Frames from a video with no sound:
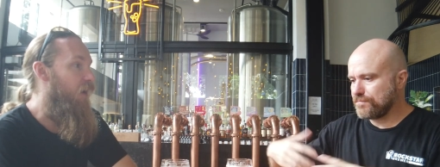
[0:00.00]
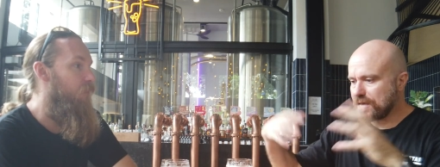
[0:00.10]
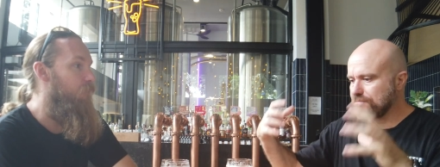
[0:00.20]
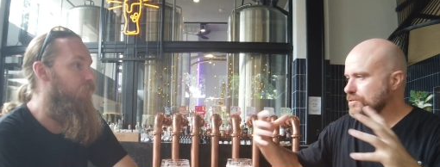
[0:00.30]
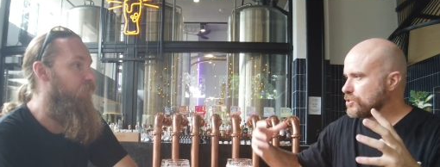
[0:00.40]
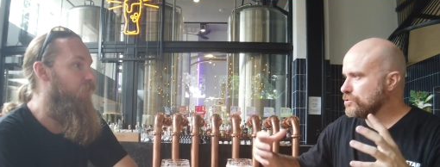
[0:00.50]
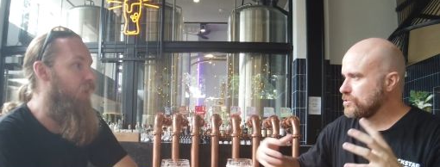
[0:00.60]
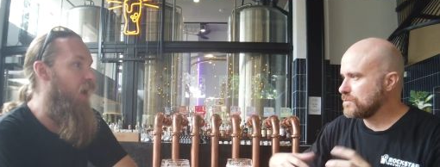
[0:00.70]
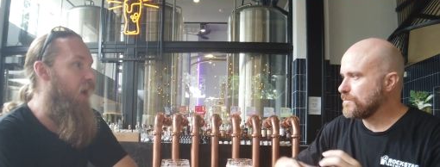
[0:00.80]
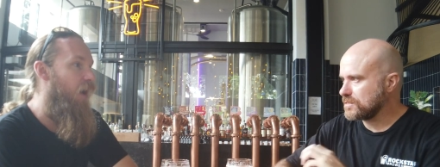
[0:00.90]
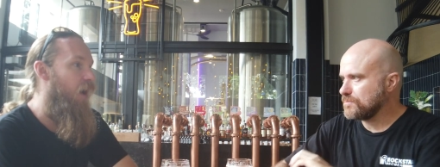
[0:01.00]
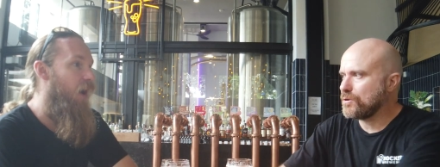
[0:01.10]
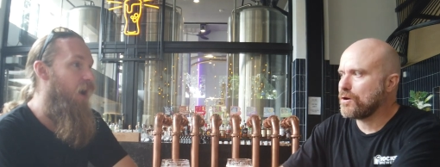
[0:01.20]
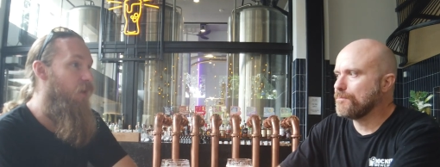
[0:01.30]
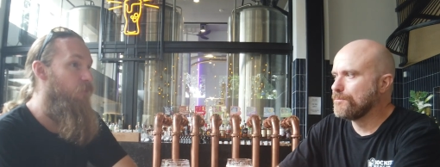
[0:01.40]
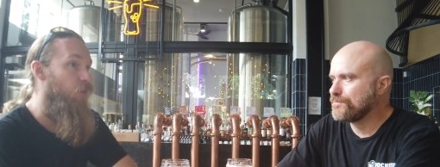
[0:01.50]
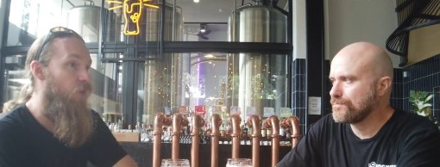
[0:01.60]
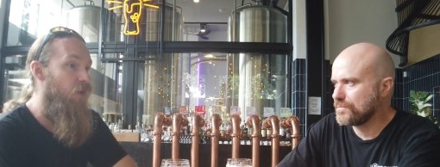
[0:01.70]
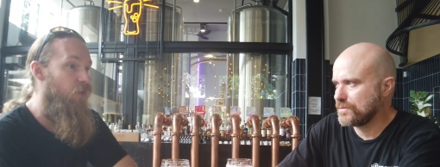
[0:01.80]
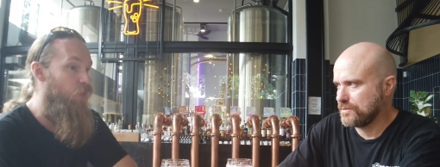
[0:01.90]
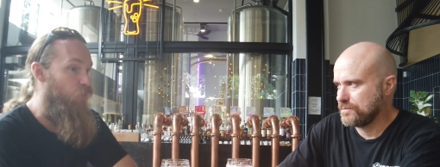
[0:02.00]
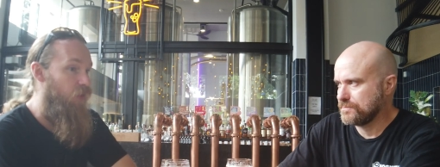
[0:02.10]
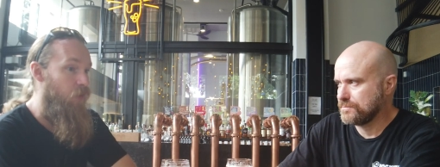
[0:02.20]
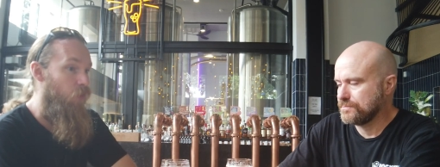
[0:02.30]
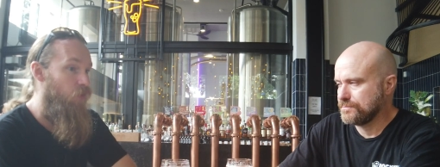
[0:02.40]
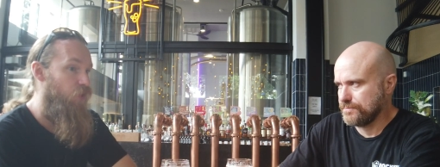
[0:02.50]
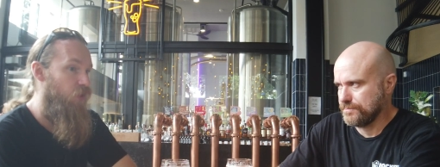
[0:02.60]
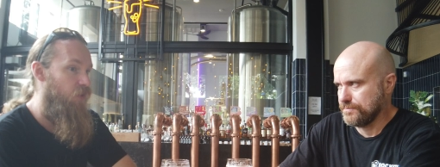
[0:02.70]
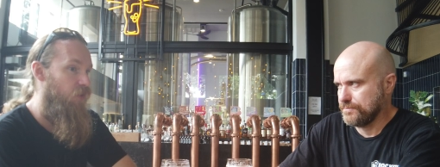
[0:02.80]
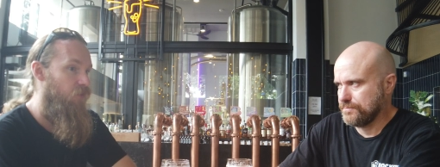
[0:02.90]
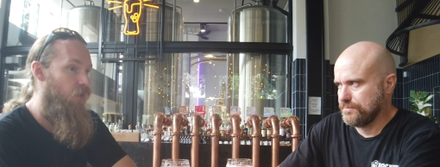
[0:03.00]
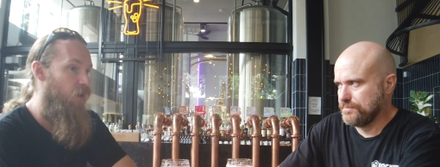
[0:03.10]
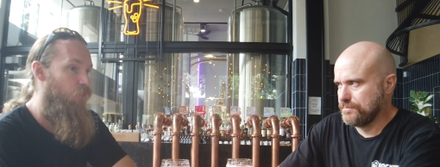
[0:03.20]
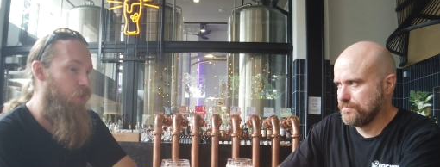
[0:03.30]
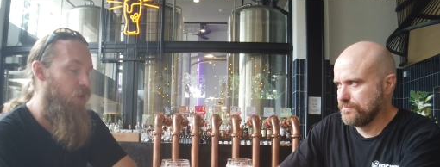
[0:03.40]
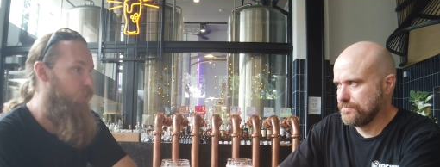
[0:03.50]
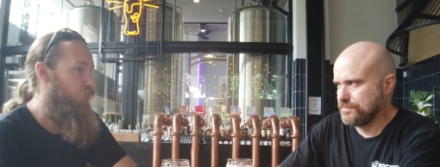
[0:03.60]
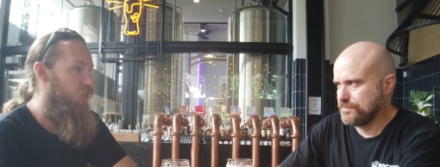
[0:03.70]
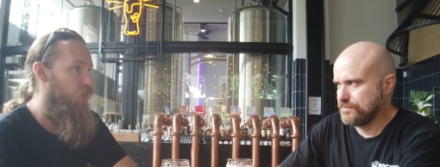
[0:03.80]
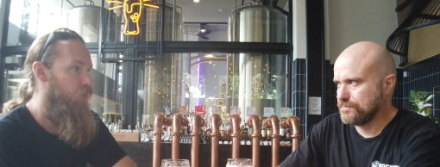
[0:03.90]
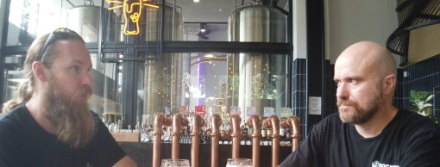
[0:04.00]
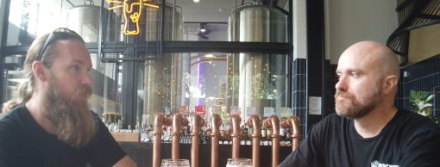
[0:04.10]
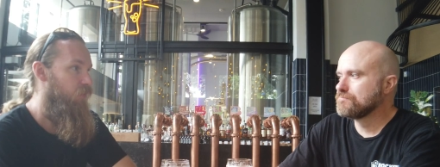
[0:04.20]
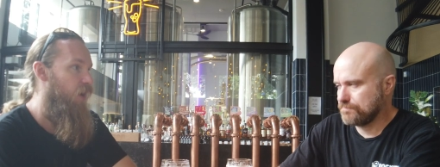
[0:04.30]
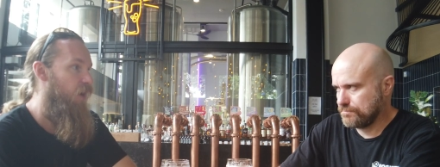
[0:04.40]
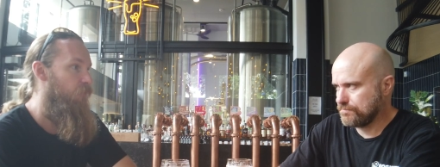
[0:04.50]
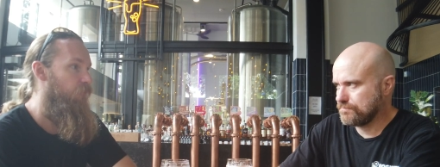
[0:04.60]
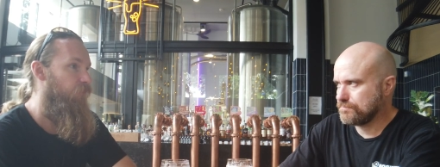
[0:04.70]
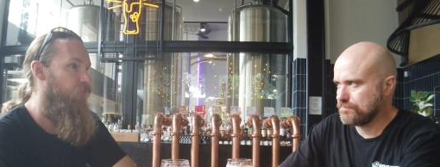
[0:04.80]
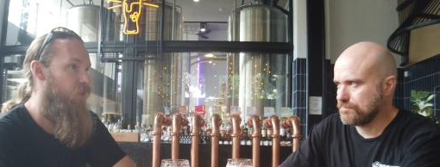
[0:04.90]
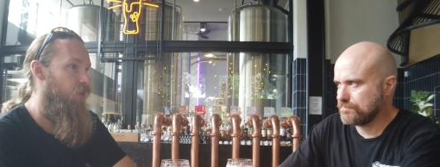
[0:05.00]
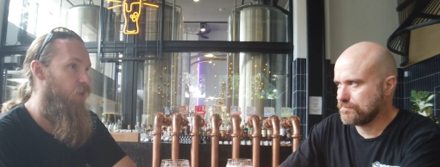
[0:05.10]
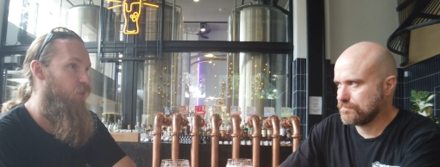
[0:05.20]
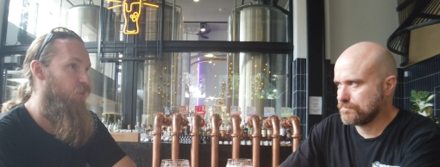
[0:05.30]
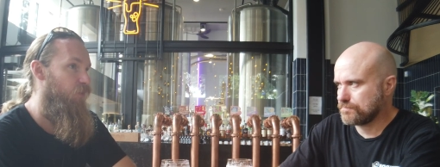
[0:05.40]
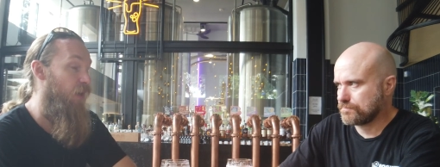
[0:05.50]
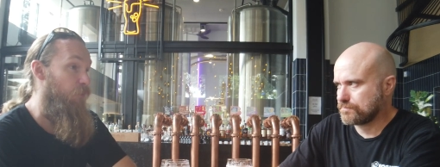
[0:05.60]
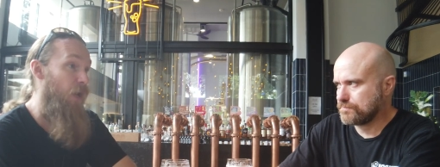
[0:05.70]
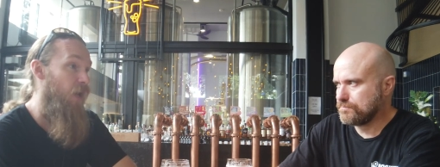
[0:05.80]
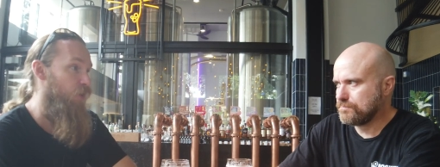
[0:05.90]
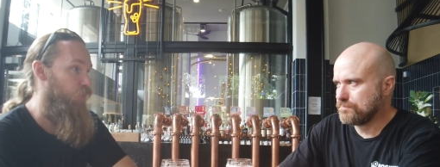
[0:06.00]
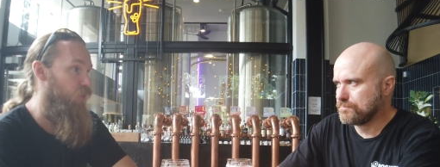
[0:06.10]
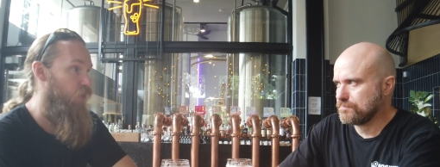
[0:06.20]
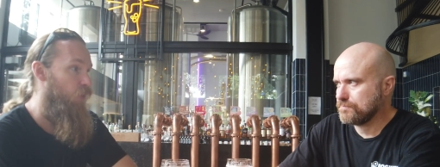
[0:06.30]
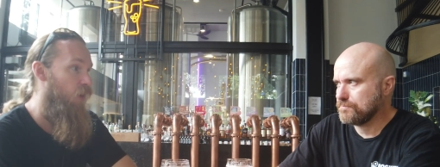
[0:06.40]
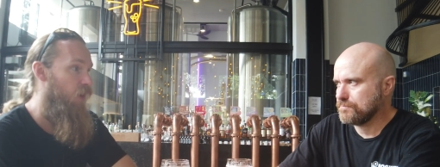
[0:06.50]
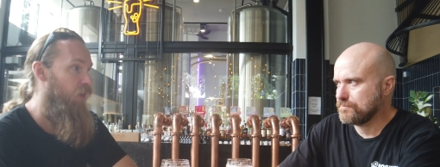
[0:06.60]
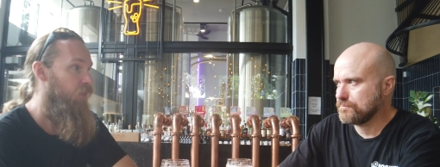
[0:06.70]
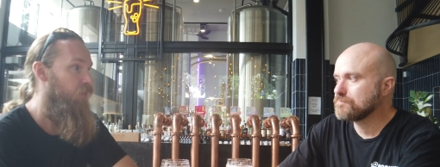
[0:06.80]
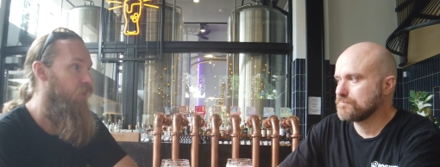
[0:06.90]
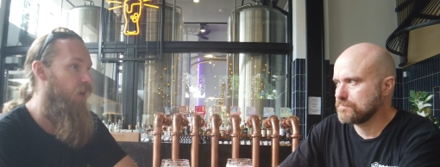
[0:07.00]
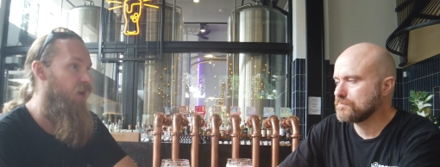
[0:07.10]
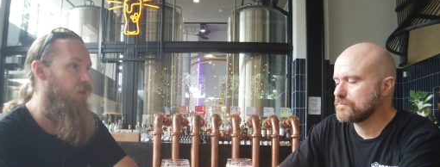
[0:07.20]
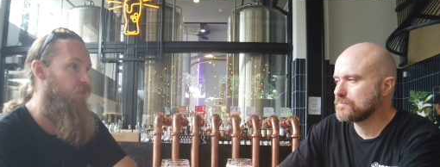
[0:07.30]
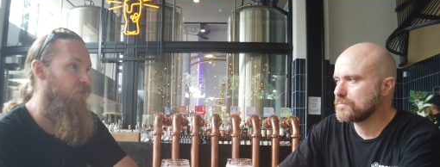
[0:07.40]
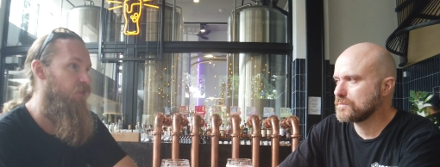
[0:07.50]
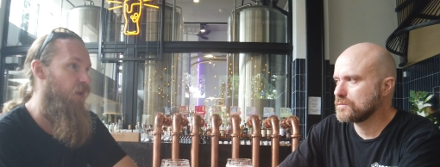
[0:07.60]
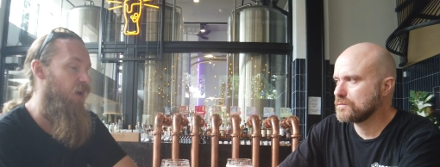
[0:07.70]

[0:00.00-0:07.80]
Speaker 1: flavour issues to make them pop? Um, like it, it really was just a uh, water chemistry issue. Um, so yeah, the pH was too high and